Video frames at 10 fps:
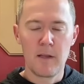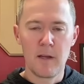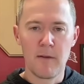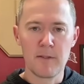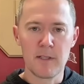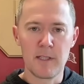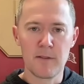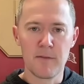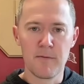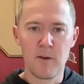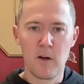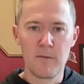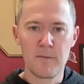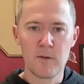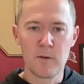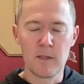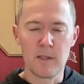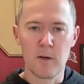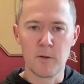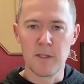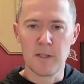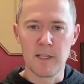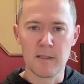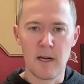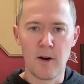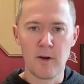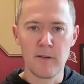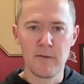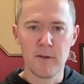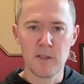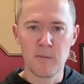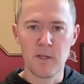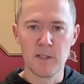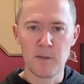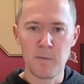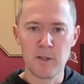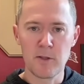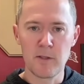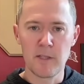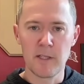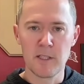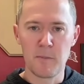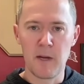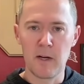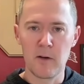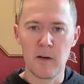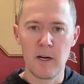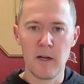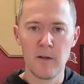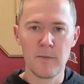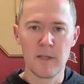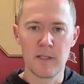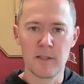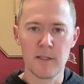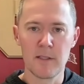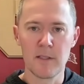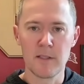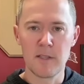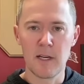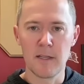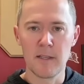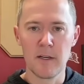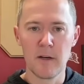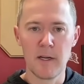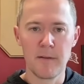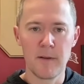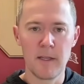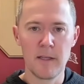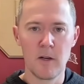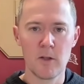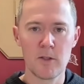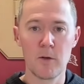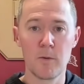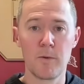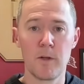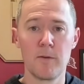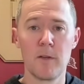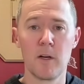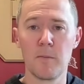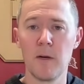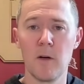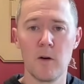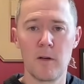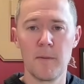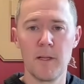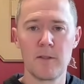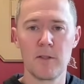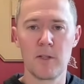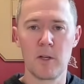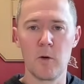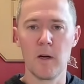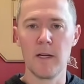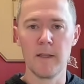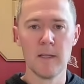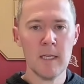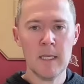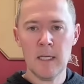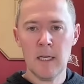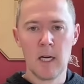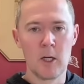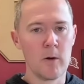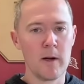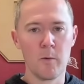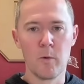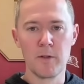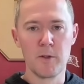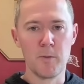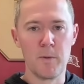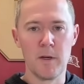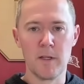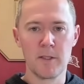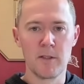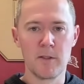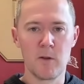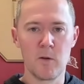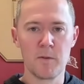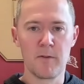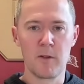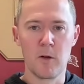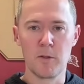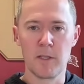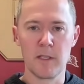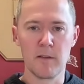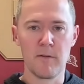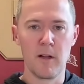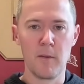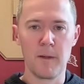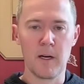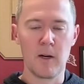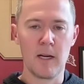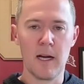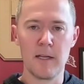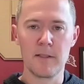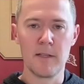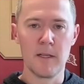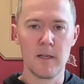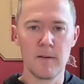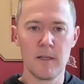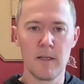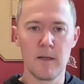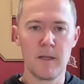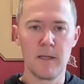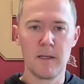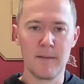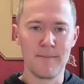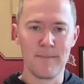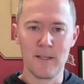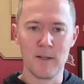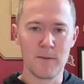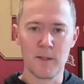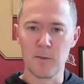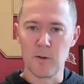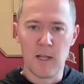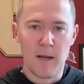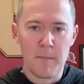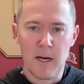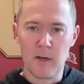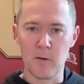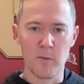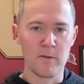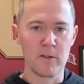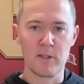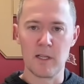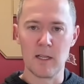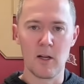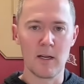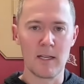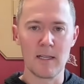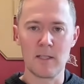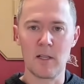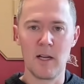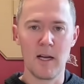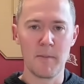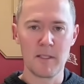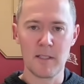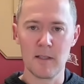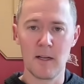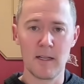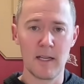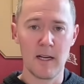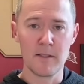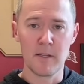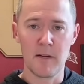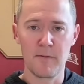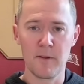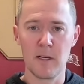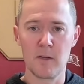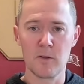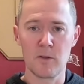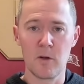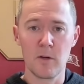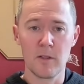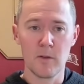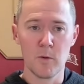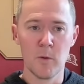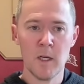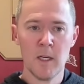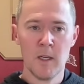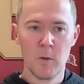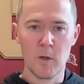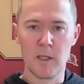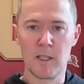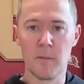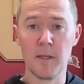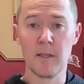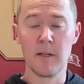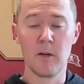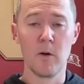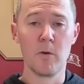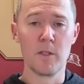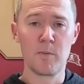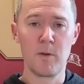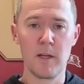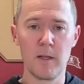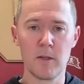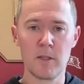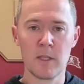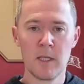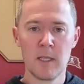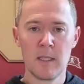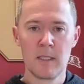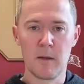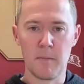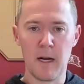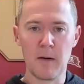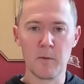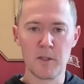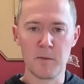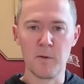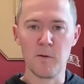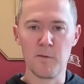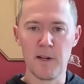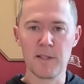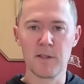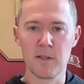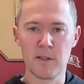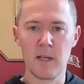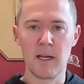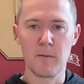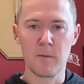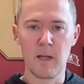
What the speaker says: obviously he's involved in coaching the entire defense, but his specialty and his background exists in the secondary. And then also, Doug Belk. I mean, that's just a great 1-2 punch in terms of coaching and developing our guys there. And similar to linebacker room, I've just seen a lot of guys climb. I see a lot of guys that I feel like are starting to really come into their own as players, combined with some new faces like